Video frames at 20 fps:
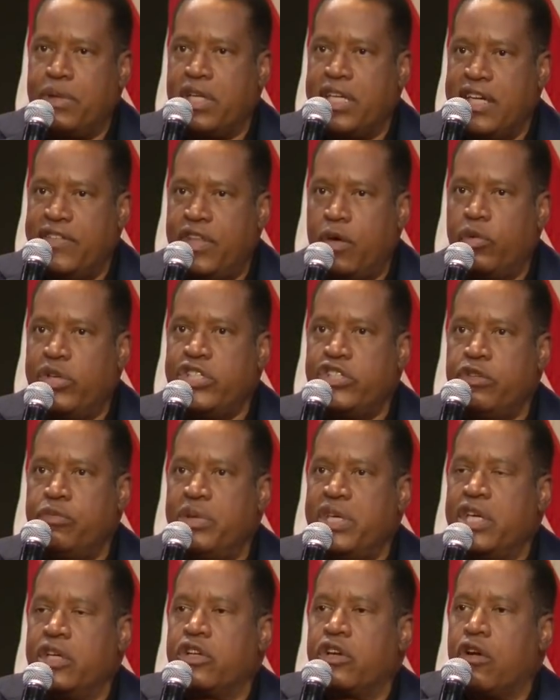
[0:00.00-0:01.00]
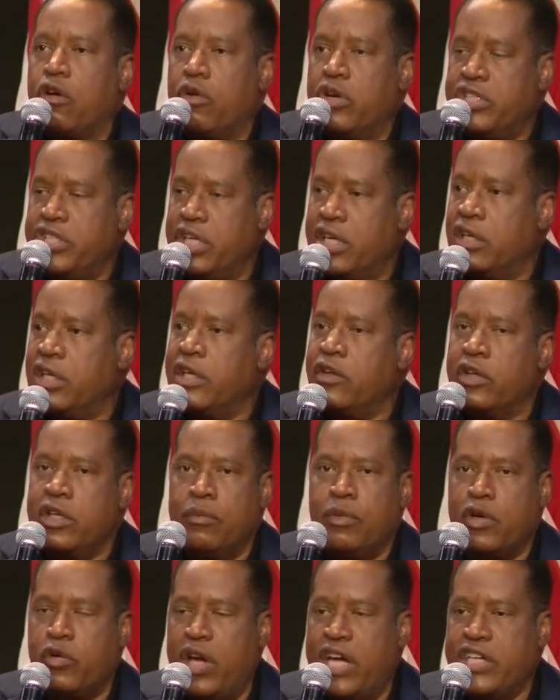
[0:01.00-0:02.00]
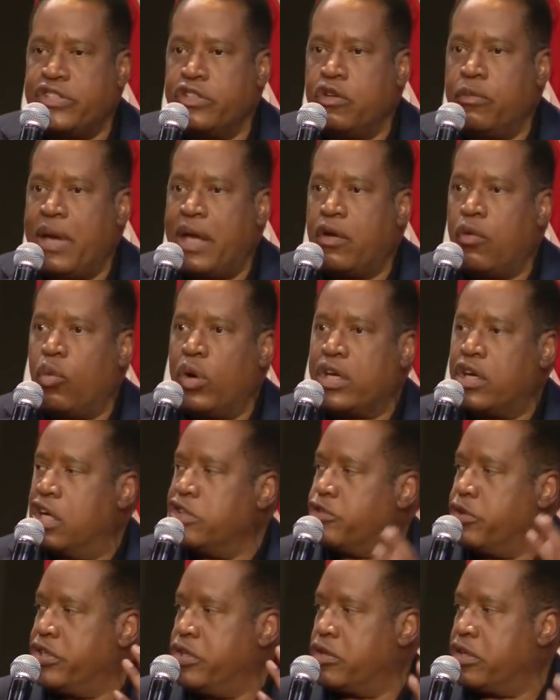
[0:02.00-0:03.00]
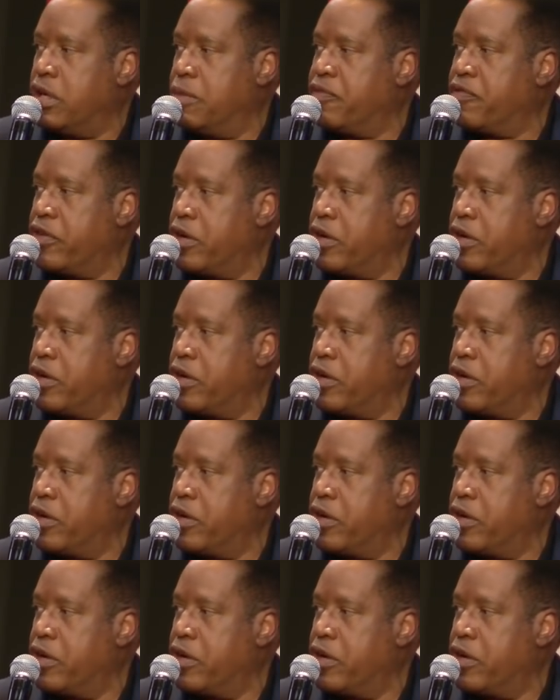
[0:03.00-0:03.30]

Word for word: believe that we should be encouraging illegal immigration no matter what country you come